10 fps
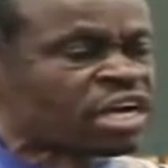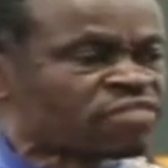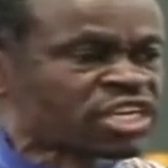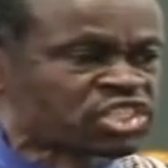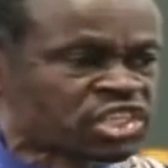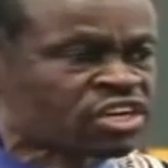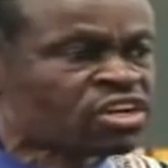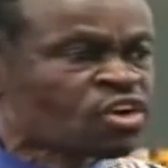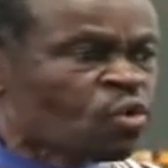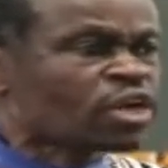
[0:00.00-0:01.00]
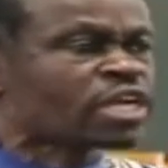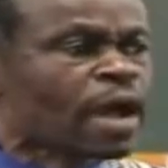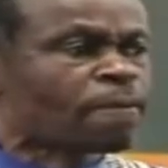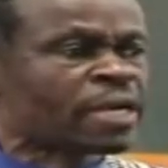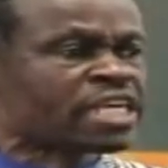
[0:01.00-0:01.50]
starvation. What
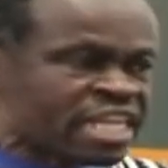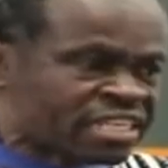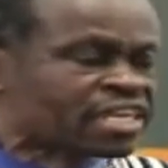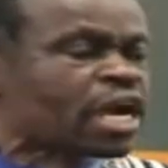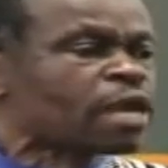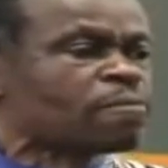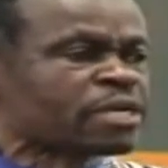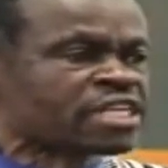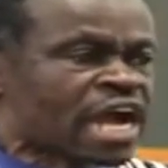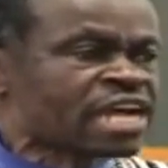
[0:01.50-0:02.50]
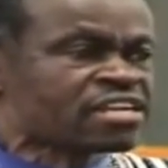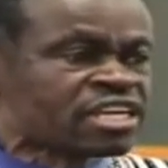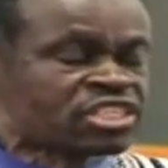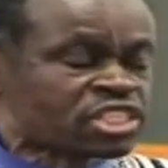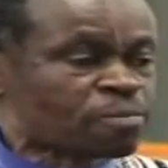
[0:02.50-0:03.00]
happened? It can be
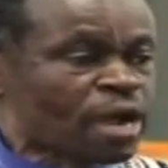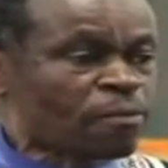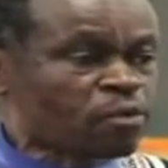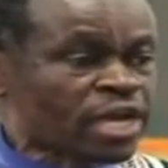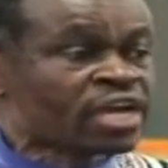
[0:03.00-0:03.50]
done in Zimbabwe,